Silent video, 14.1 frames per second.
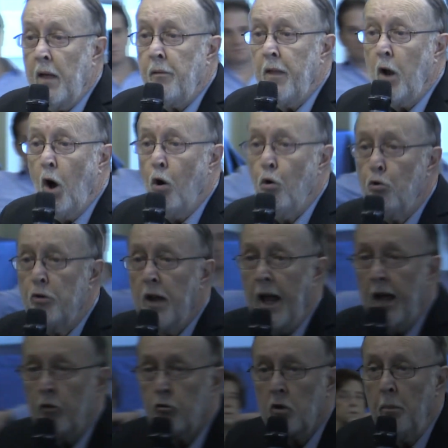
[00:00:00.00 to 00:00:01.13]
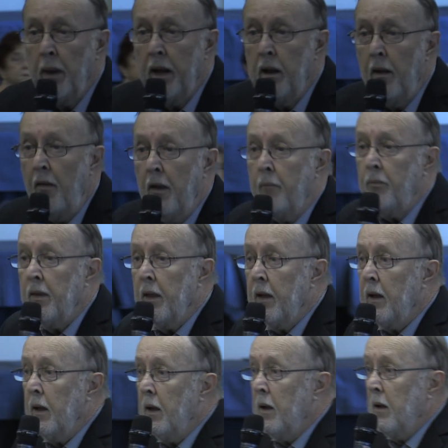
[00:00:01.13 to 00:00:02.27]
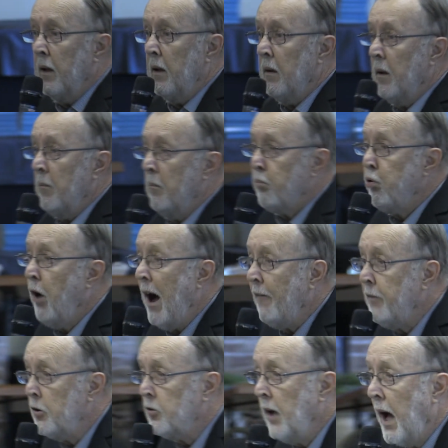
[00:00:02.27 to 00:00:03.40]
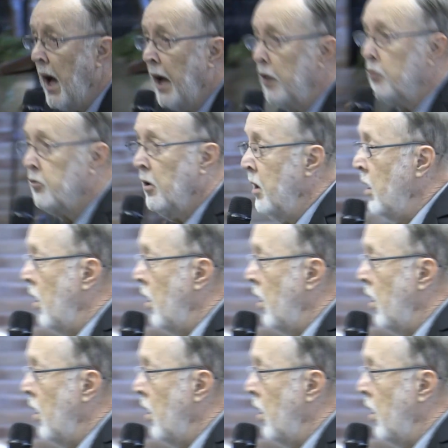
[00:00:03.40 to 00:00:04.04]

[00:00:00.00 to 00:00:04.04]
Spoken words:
that the Old Testament prophesies